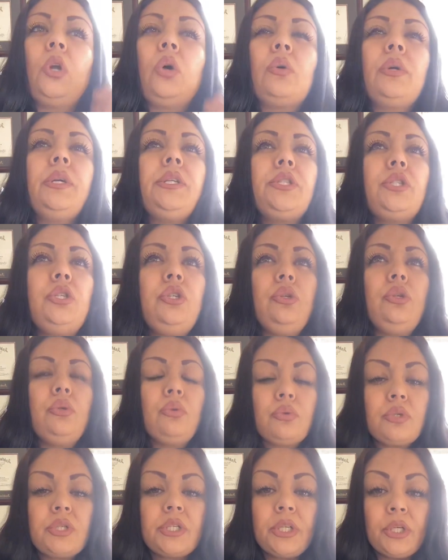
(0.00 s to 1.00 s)
it's
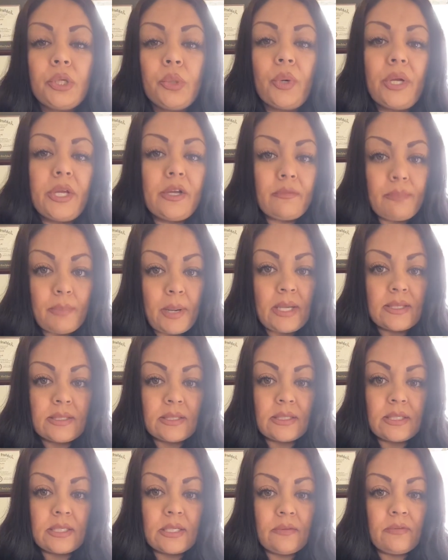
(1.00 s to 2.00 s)
used in a way of
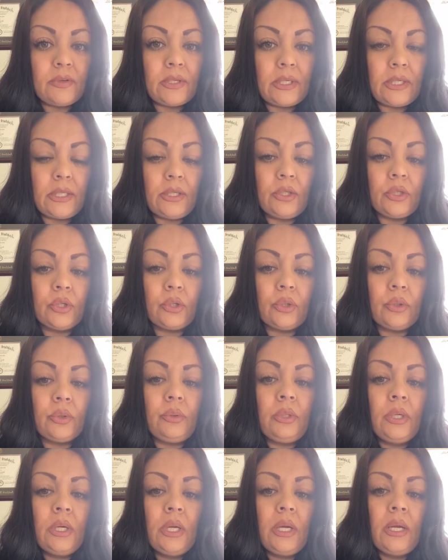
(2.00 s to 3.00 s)
positivity, you
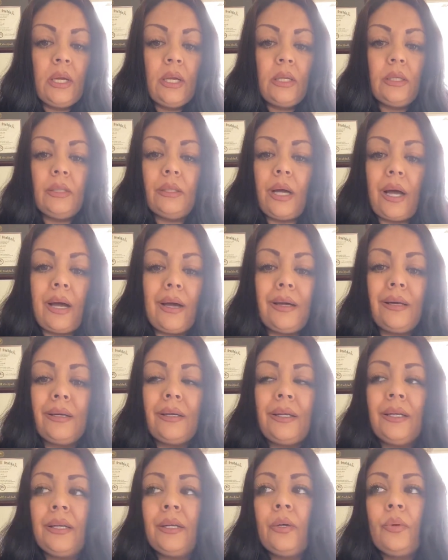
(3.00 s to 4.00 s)
know,
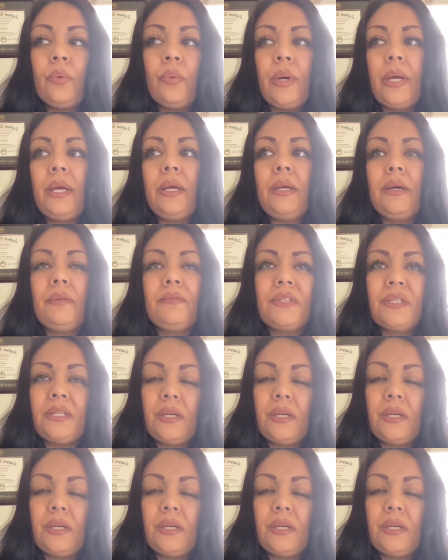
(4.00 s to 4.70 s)
not in a way of